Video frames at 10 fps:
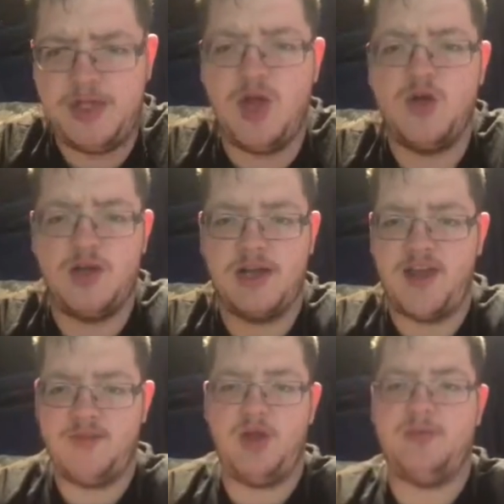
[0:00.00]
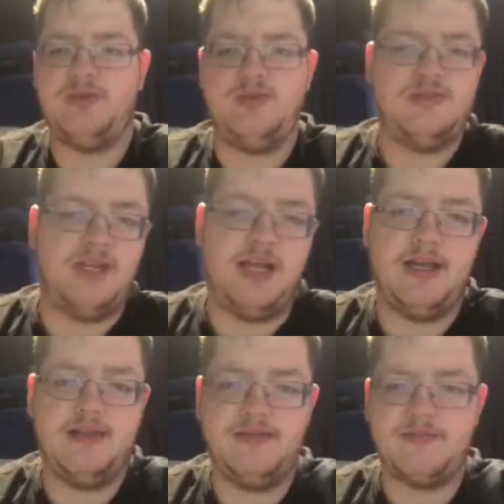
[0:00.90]
yoga gave me the opportunity
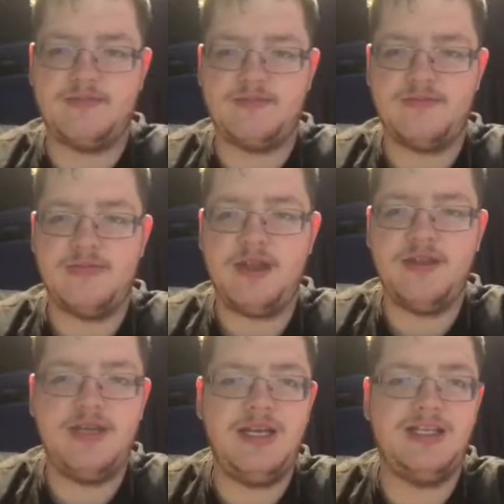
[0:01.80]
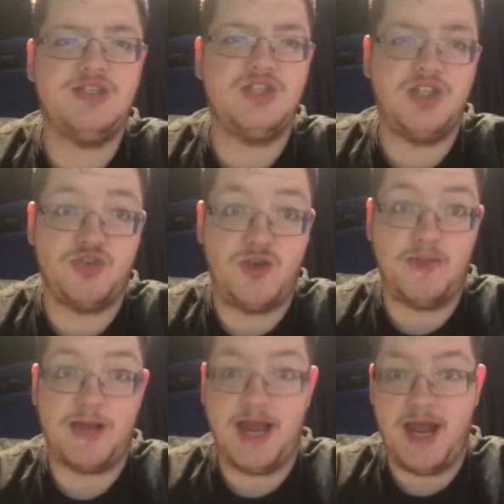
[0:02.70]
and the need to
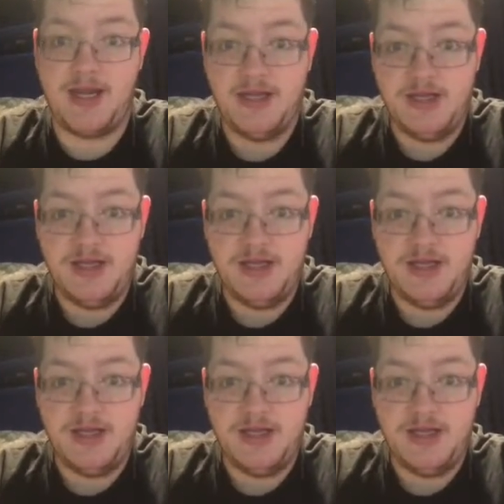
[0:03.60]
dream again.